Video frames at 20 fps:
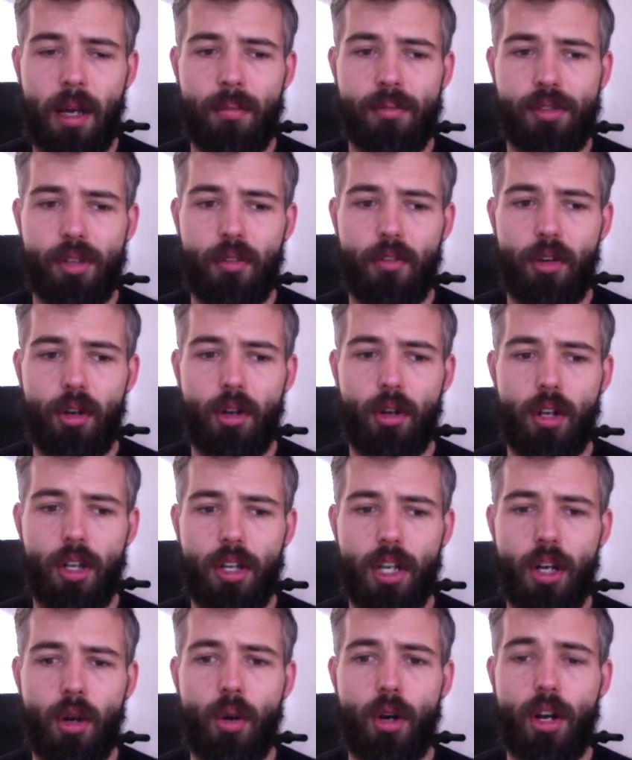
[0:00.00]
So
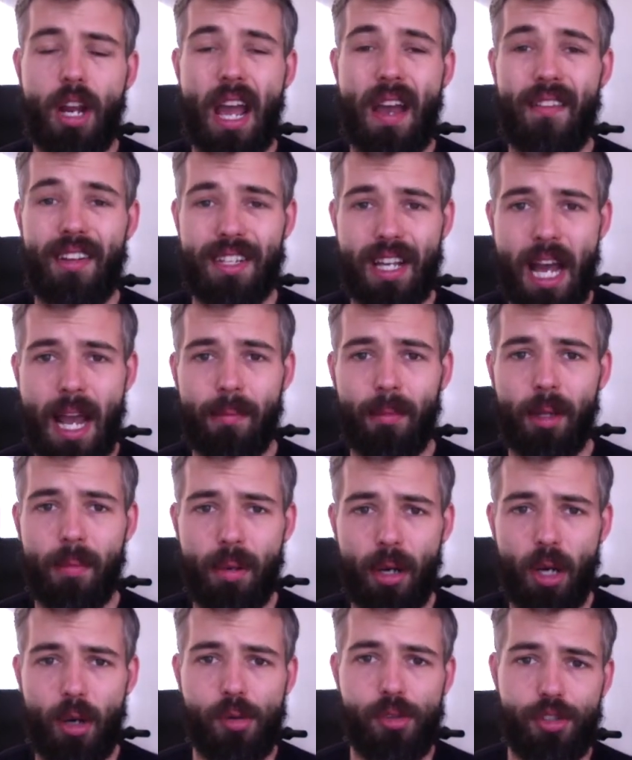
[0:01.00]
in order to have a timely
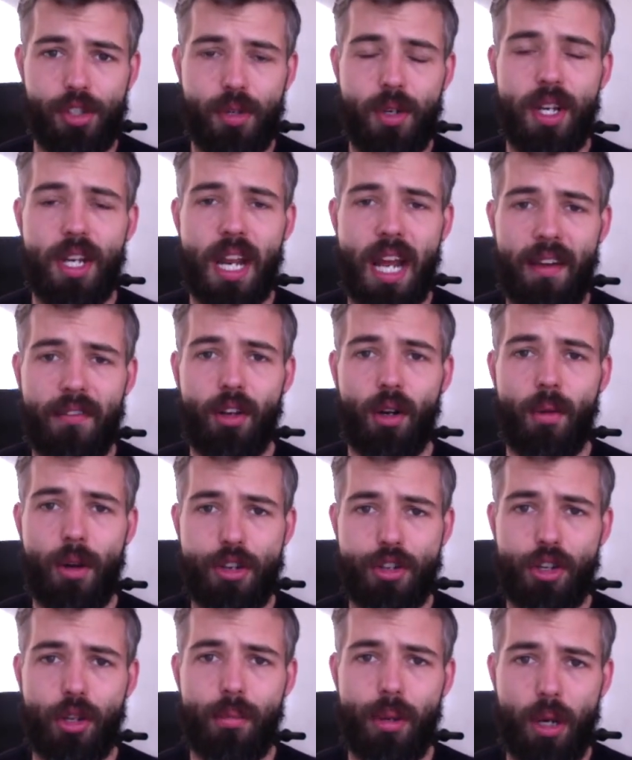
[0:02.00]
post, you need to have your
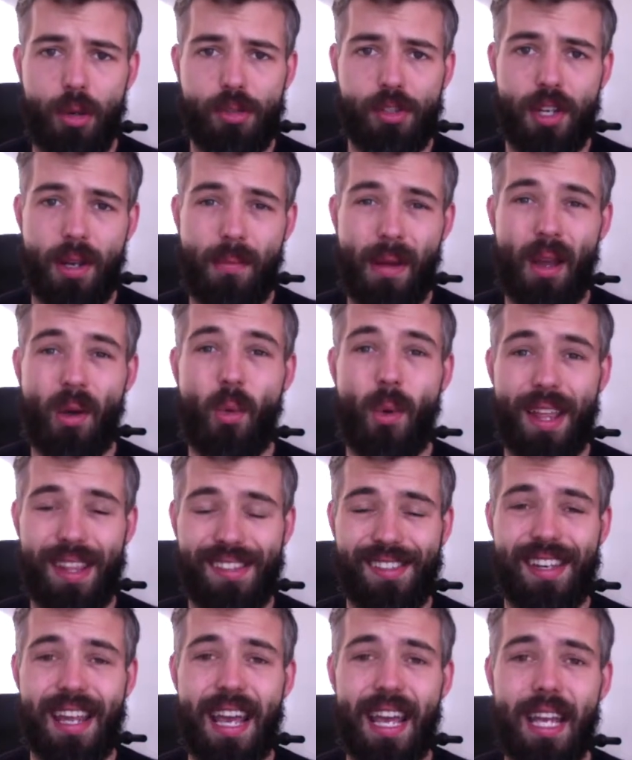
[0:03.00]
original post in by
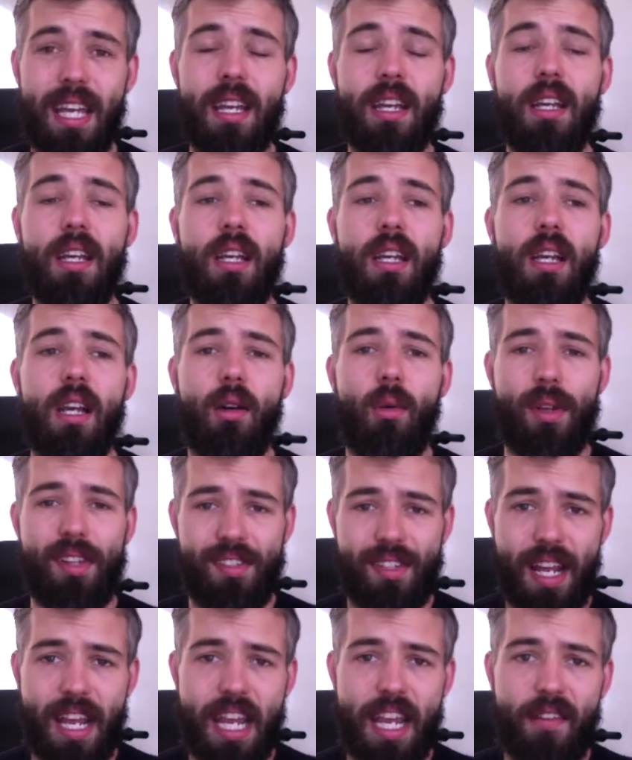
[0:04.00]
Wednesday
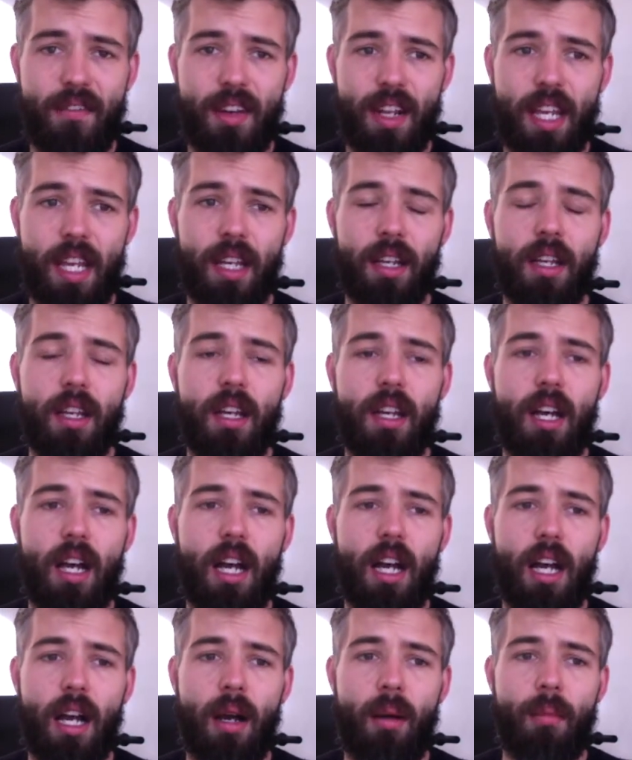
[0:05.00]
evening.
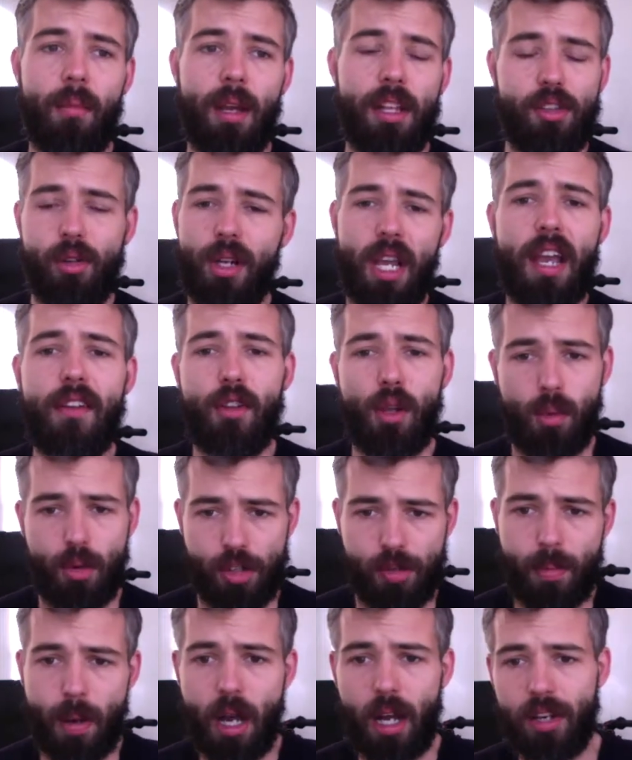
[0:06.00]
It's okay if you
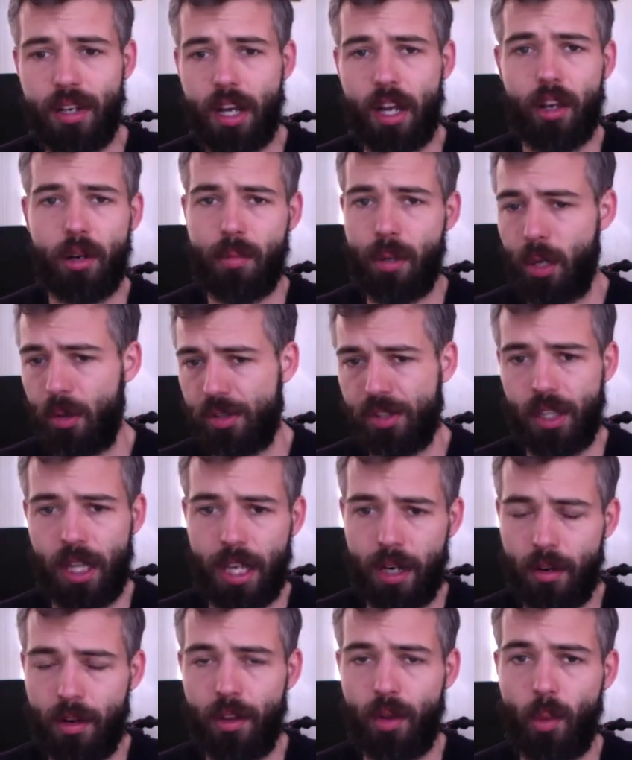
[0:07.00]
respond to other posts
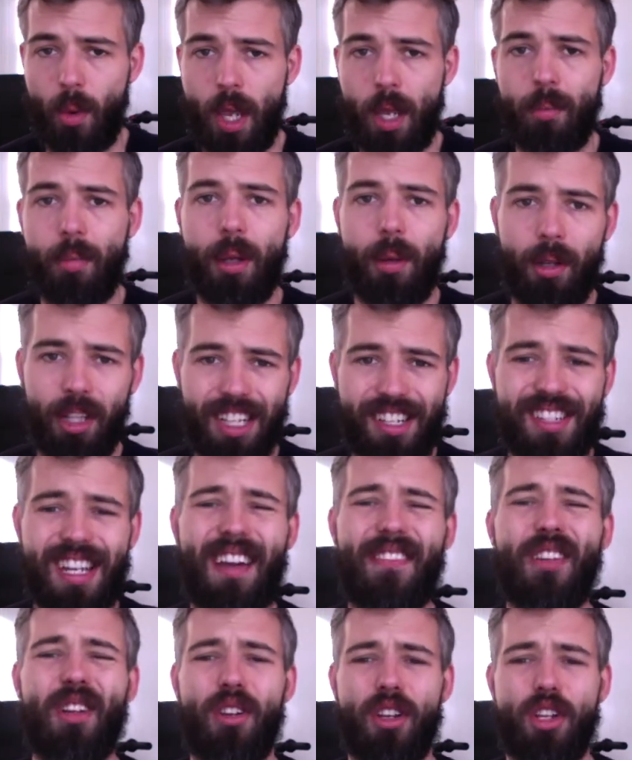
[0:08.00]
later in the week, but at least
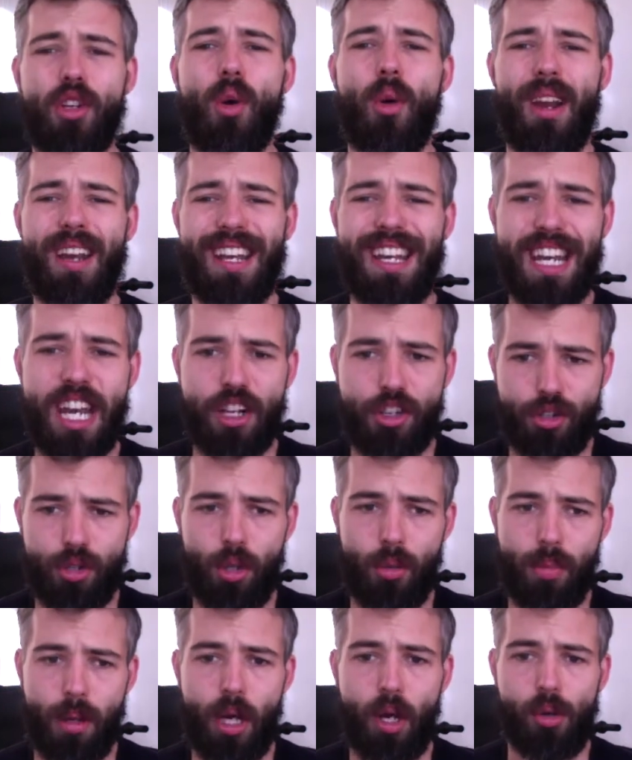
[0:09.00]
have your
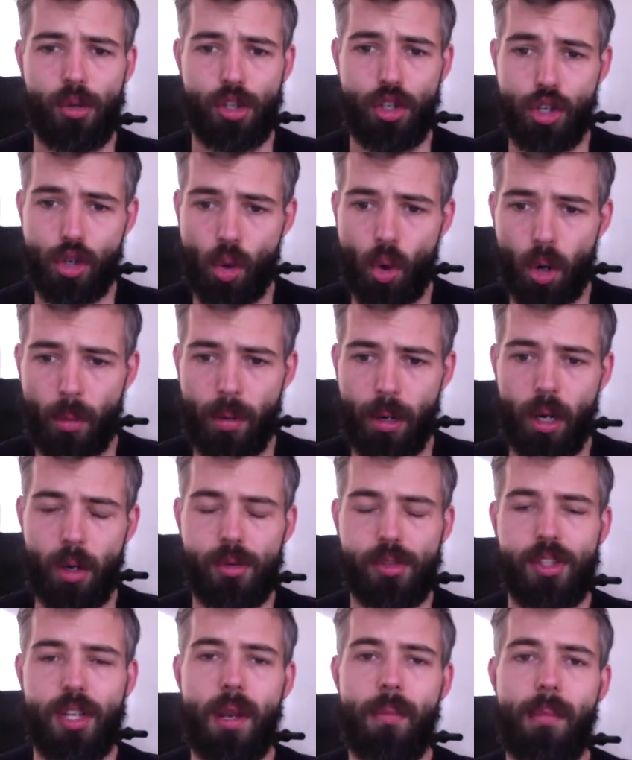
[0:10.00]
initial post, your
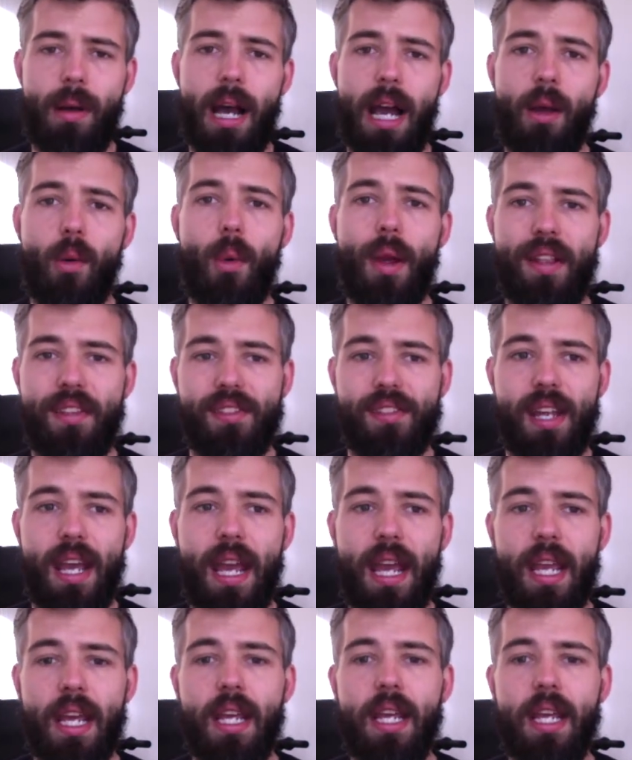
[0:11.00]
post, in by Wednesday.